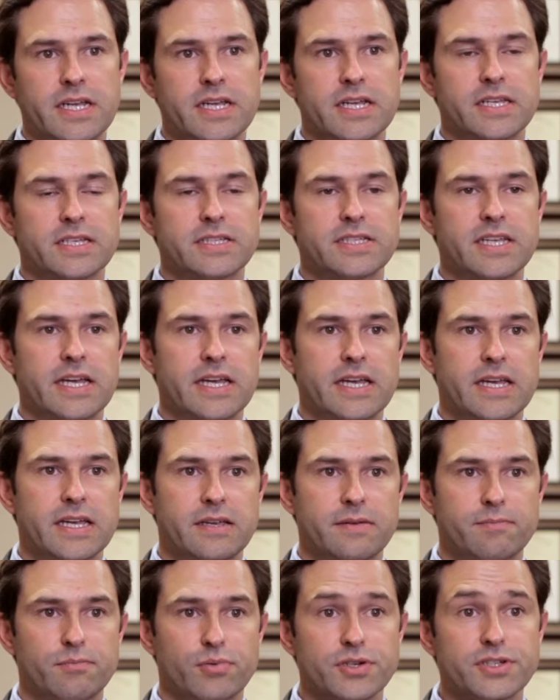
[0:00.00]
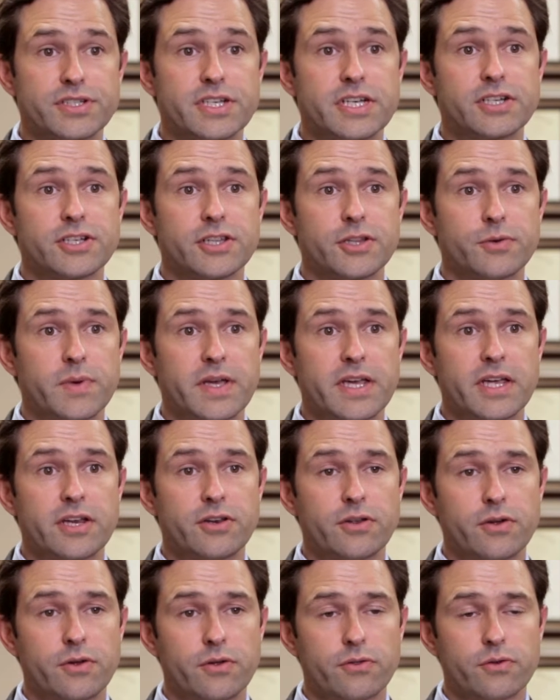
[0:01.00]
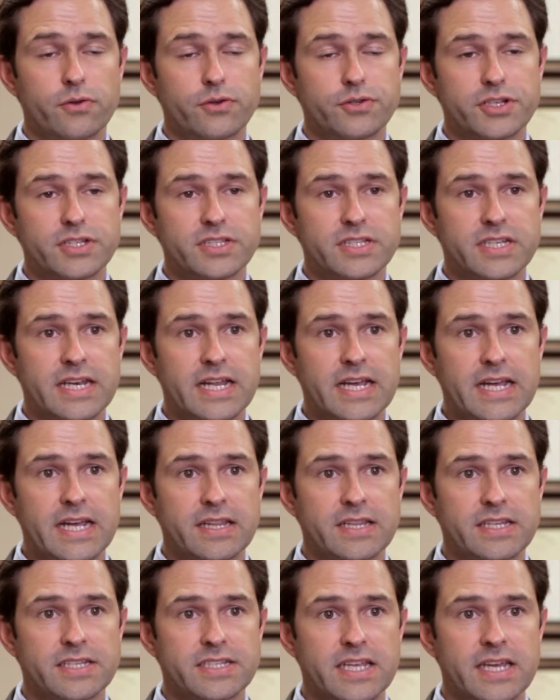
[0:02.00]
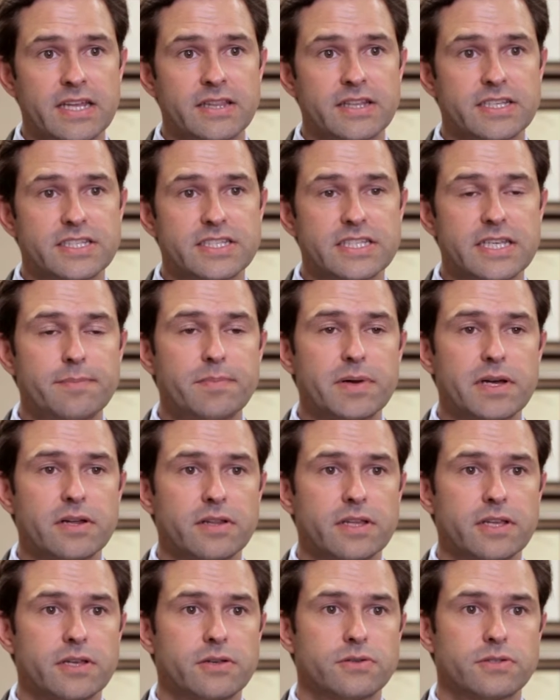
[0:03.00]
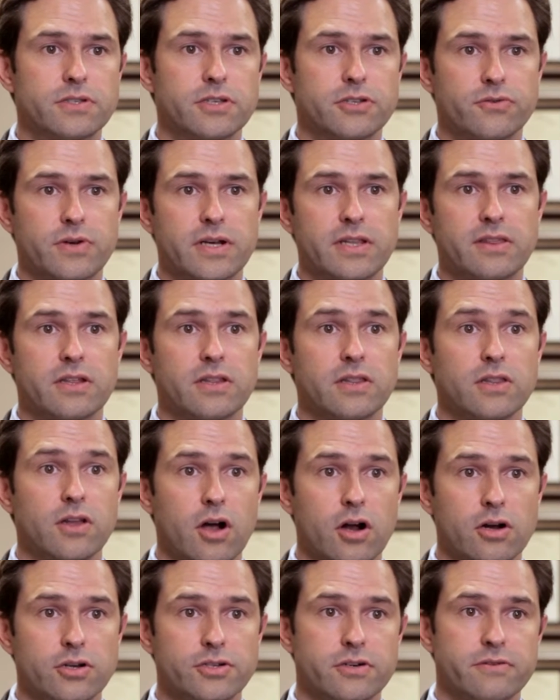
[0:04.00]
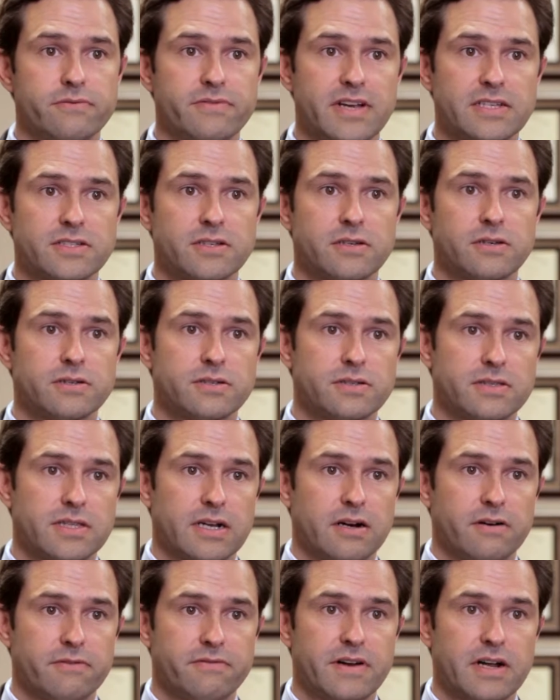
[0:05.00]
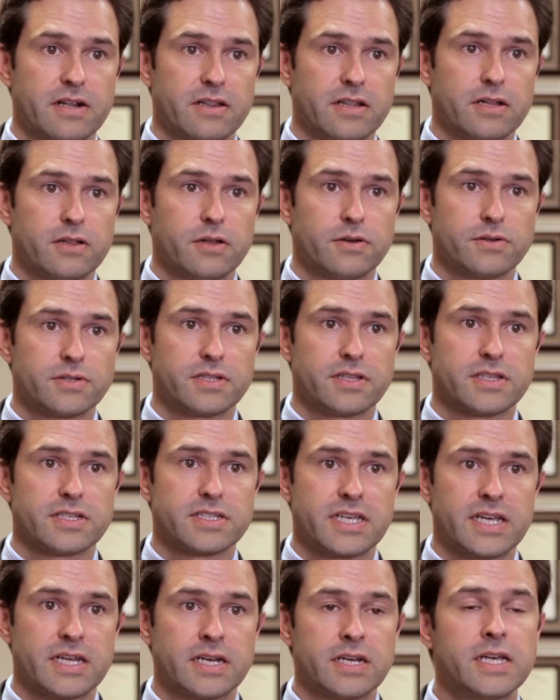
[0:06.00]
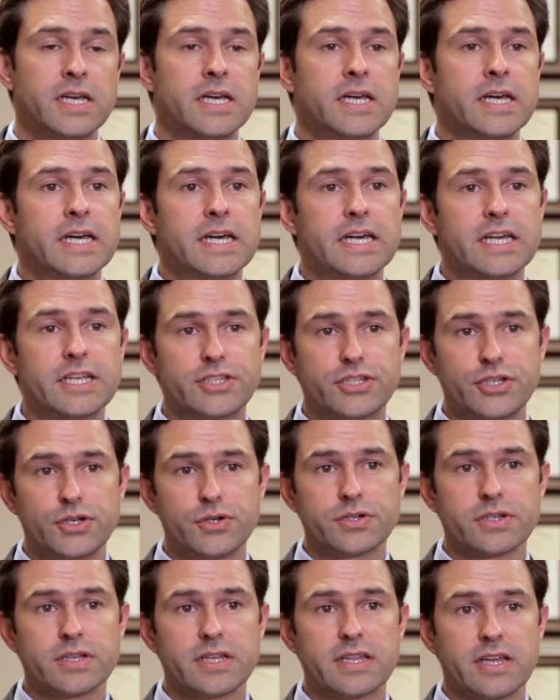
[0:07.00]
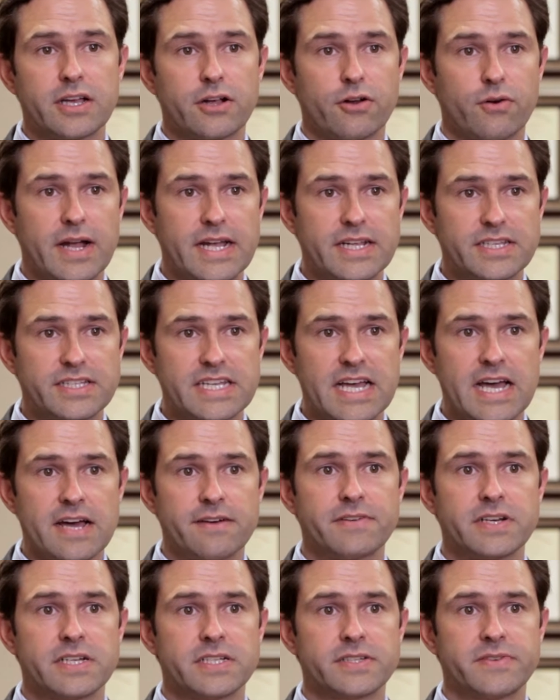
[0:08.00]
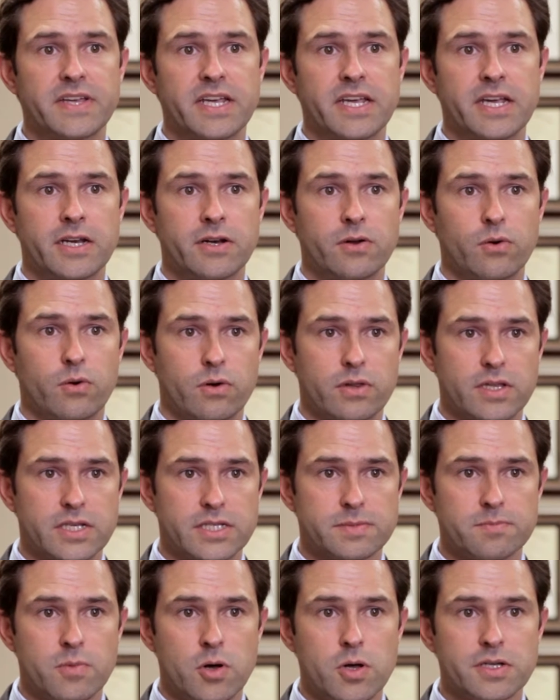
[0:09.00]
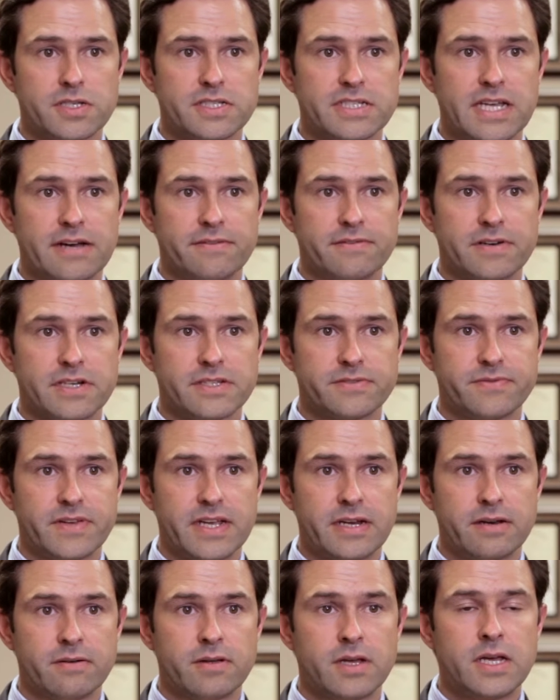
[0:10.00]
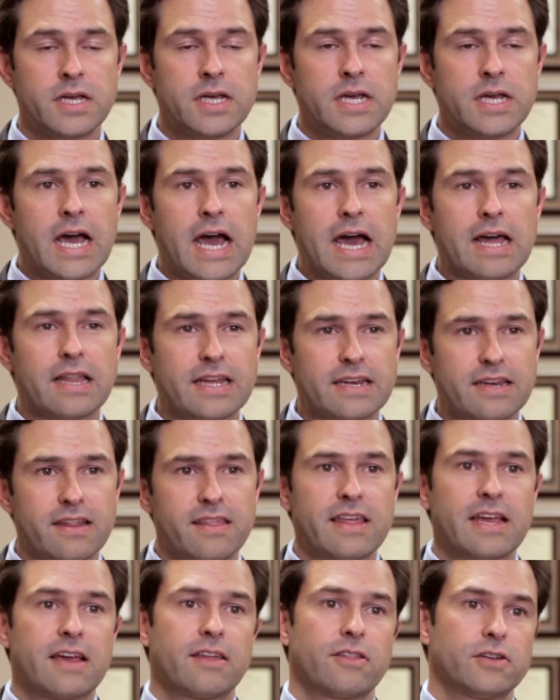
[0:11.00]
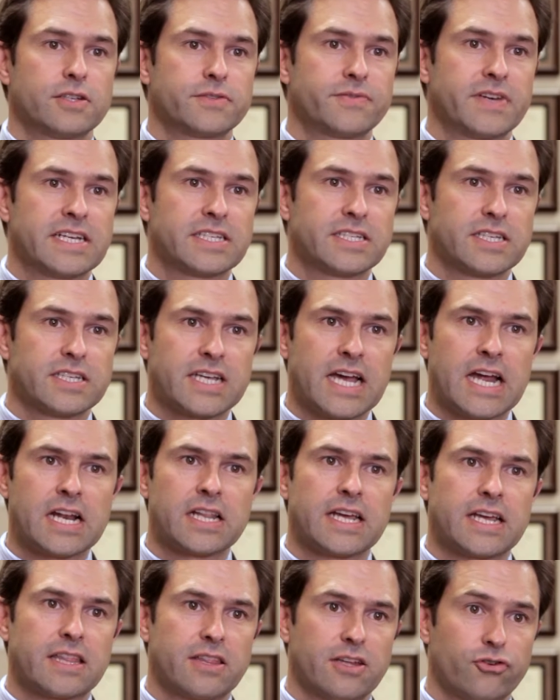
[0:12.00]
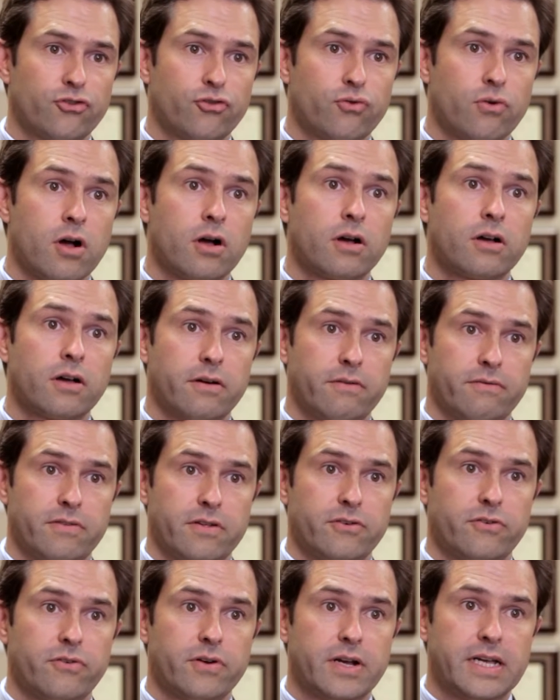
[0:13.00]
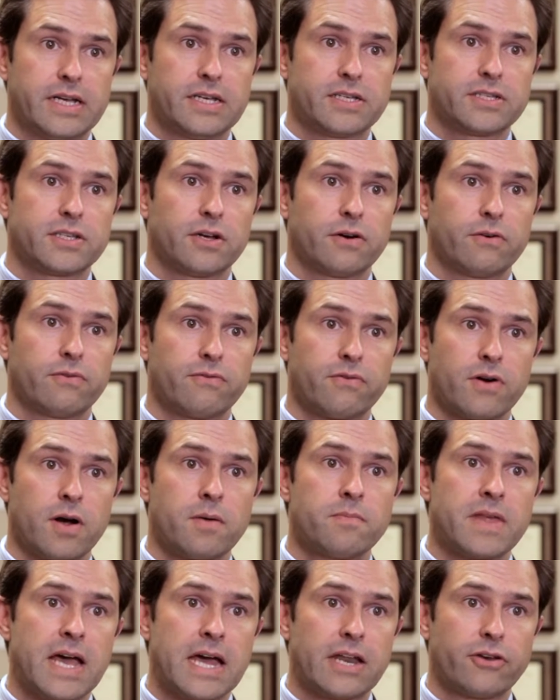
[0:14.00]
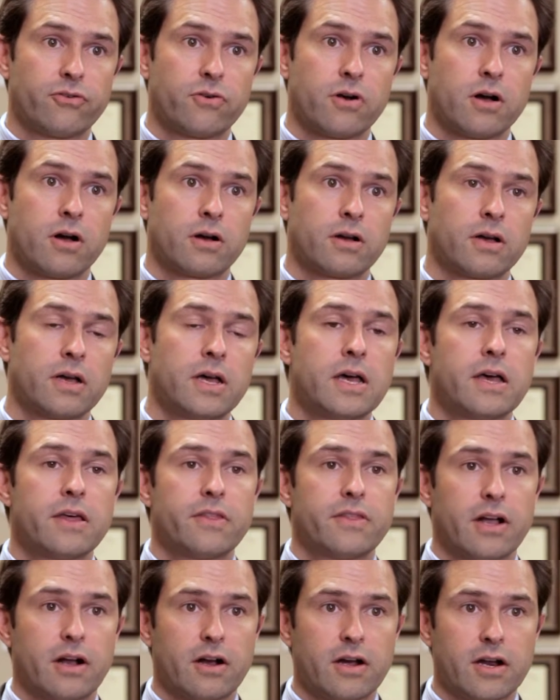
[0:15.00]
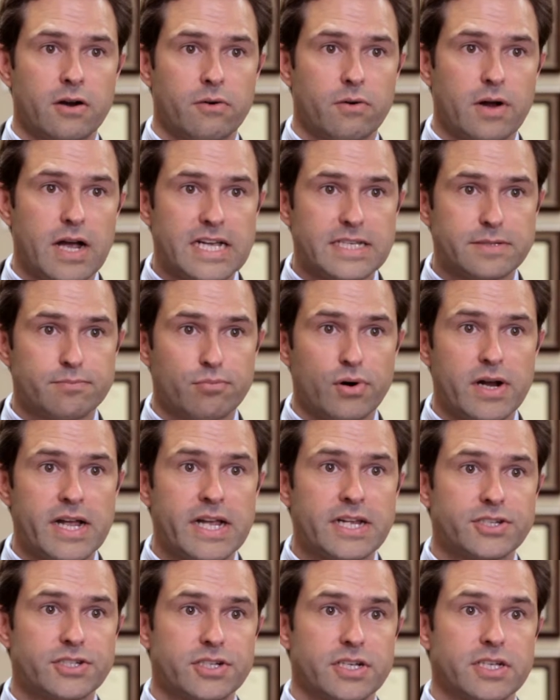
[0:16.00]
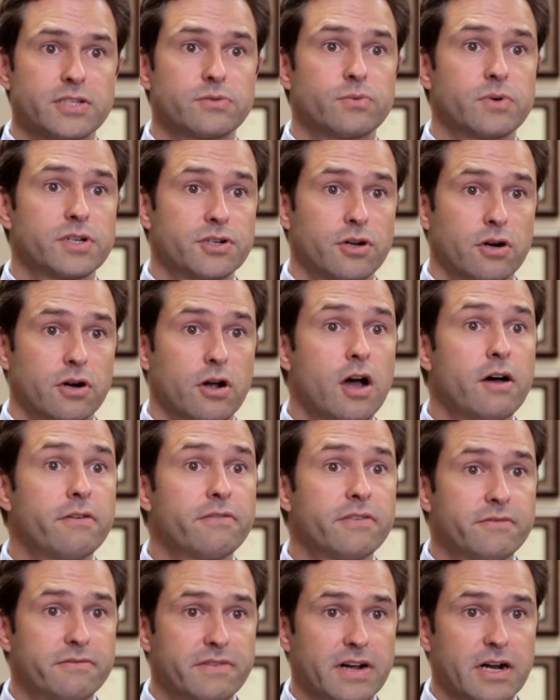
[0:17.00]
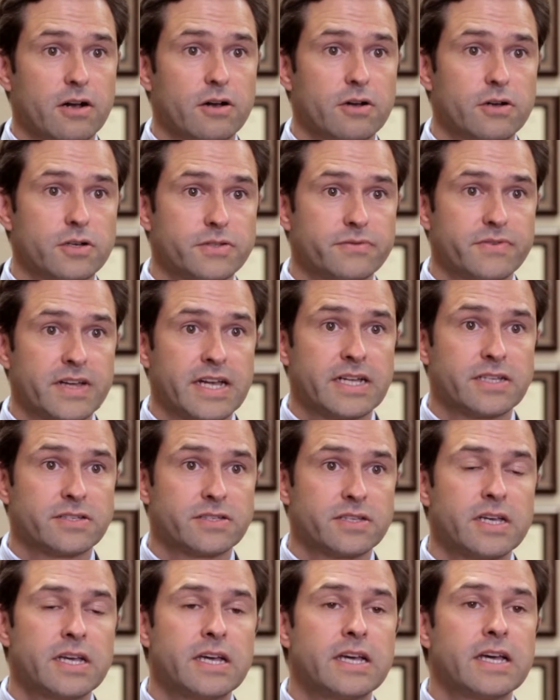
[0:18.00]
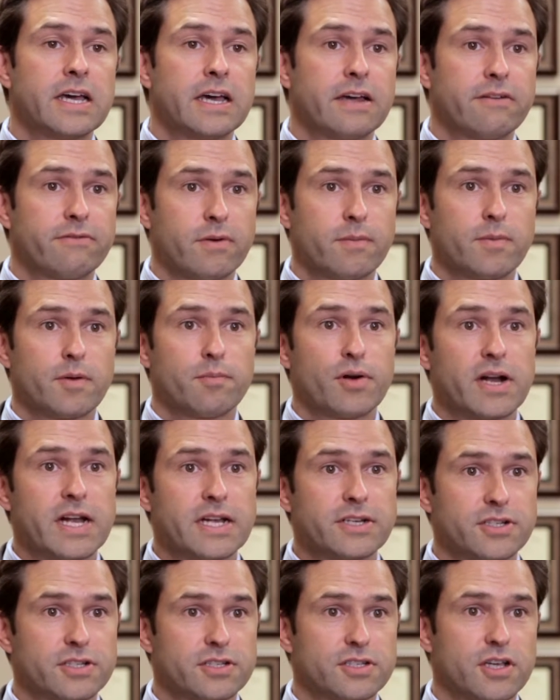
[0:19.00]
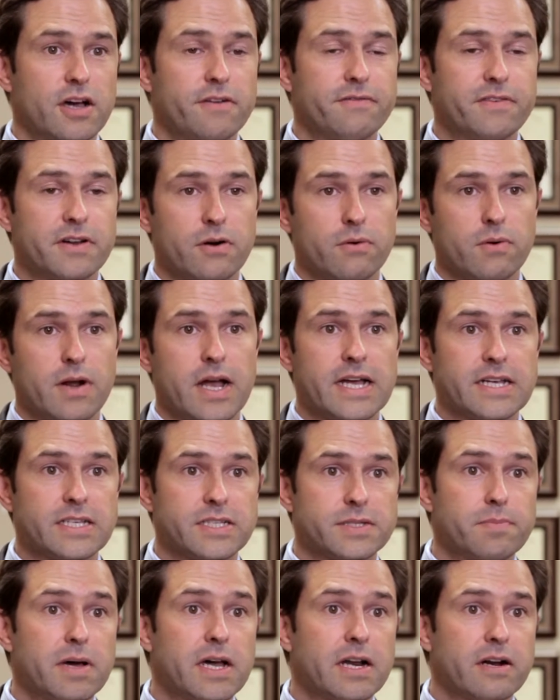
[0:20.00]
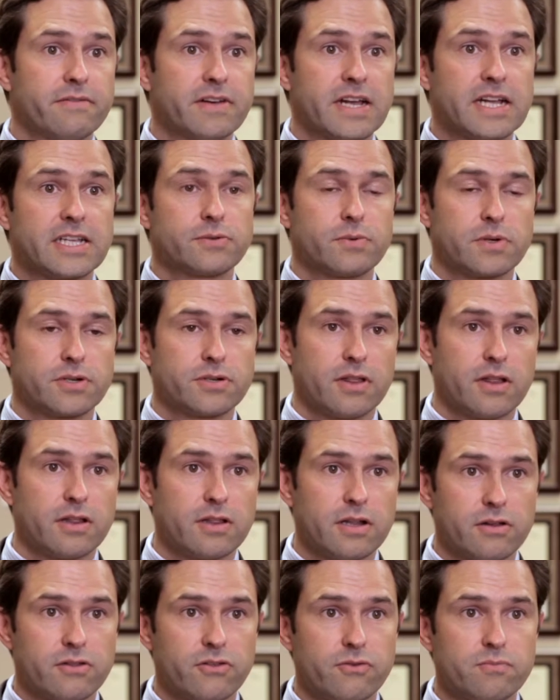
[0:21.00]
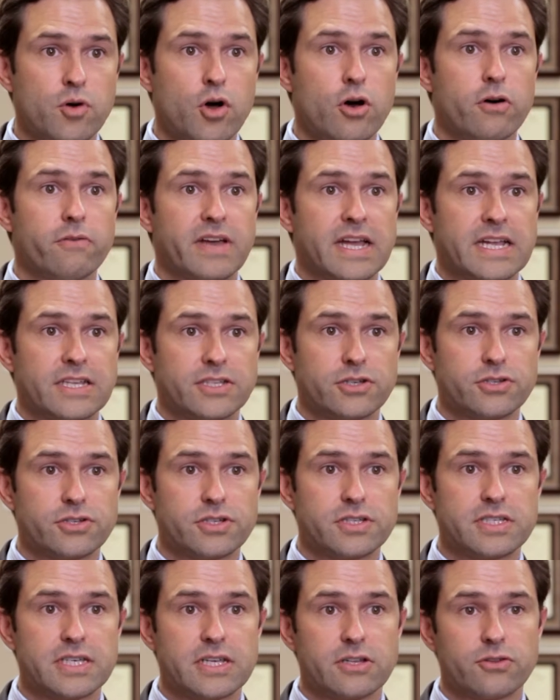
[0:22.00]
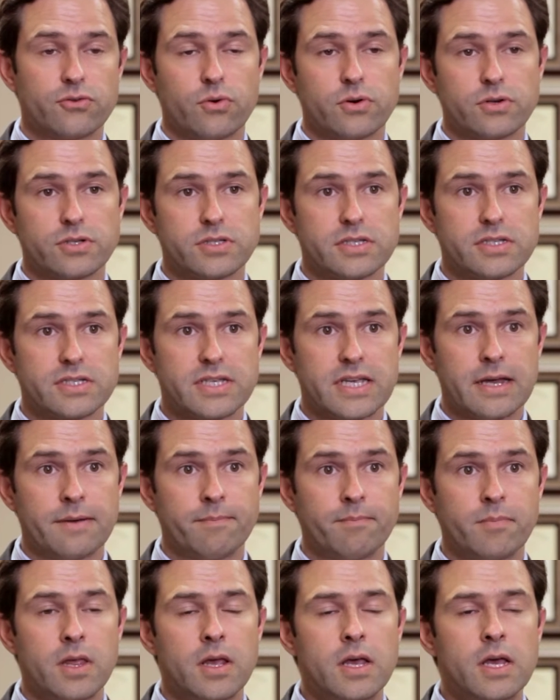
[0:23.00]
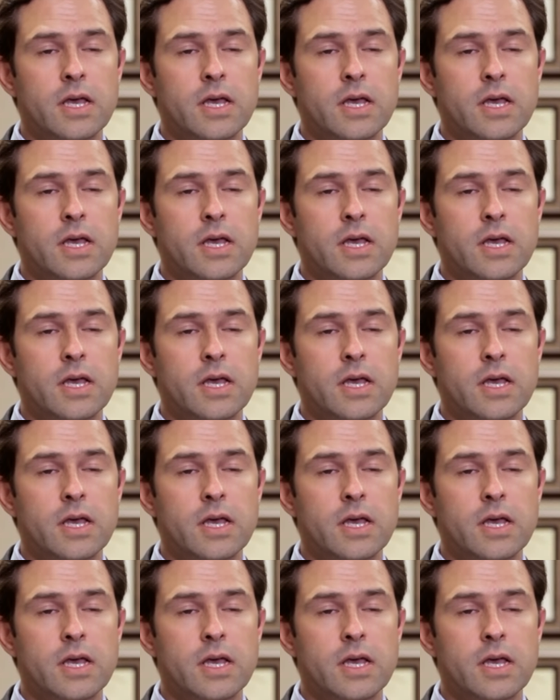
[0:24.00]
is a procedure that we can do through just a nick in the skin that's typically used to treat the larger vessels that are fairly close to the skin. It's usually the great saphenous vein or the small saphenous vein. I like to think of those veins as kind of like the trunk of the tree. So from that trunk, there can arise branches, which are often varicose veins, and from the branches often arise spider veins, which are the little small veins that you see towards the skin.